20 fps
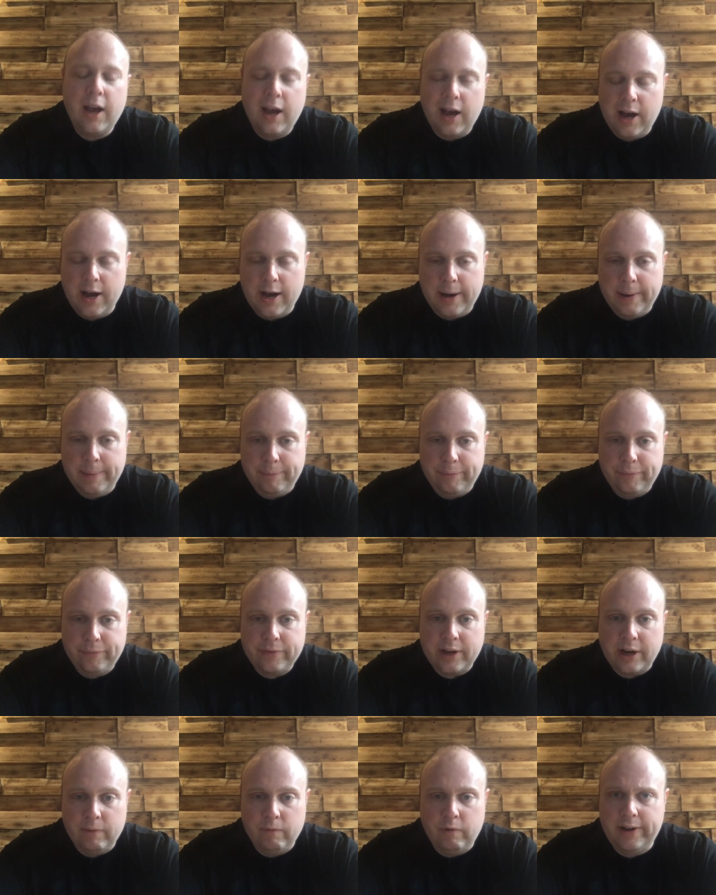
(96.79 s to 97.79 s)
Um,
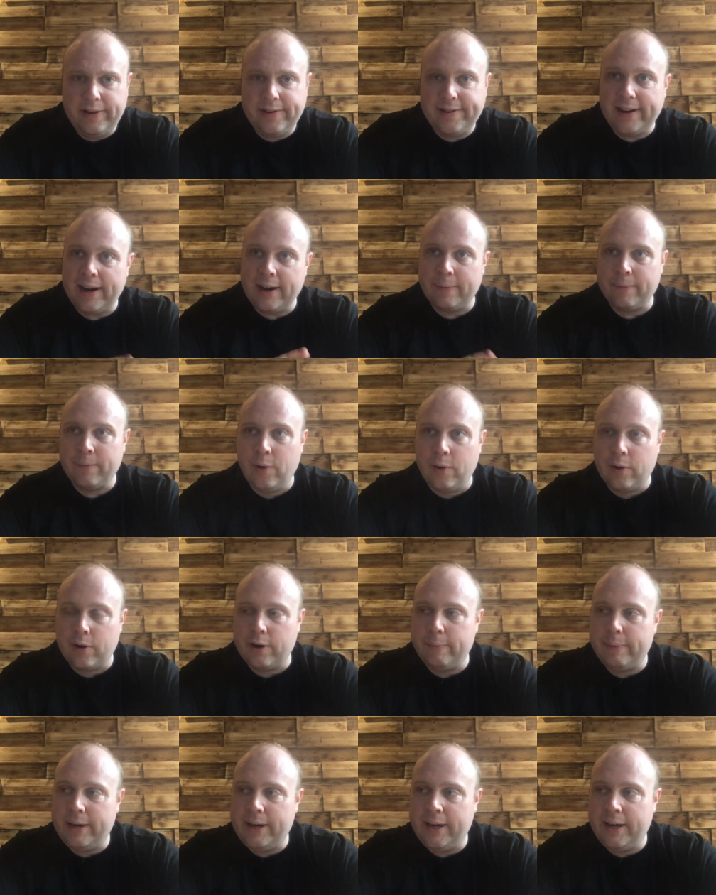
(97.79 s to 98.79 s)
I'm really sad I'm not going to
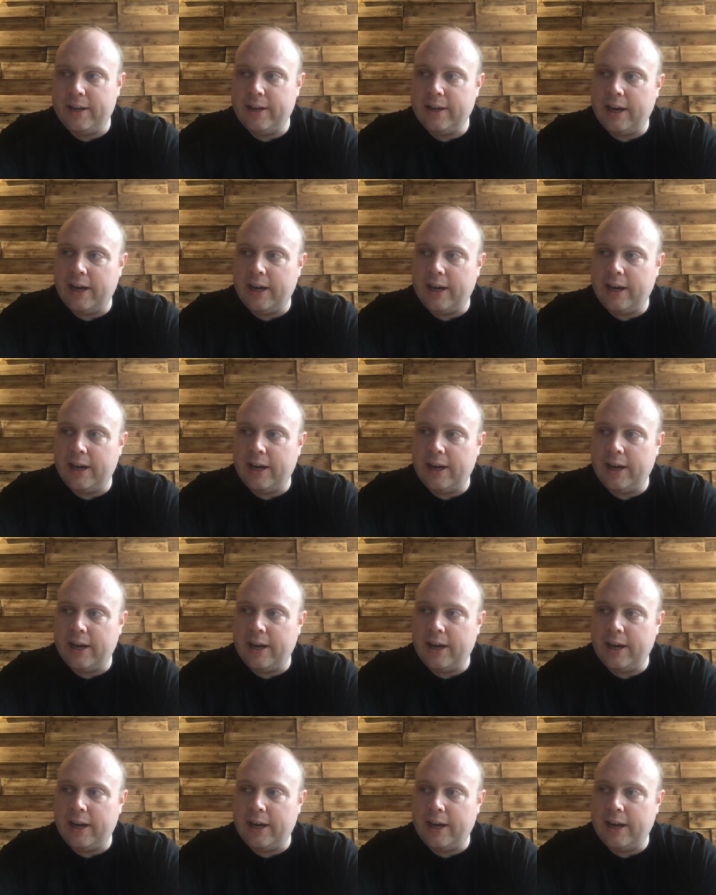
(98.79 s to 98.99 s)
be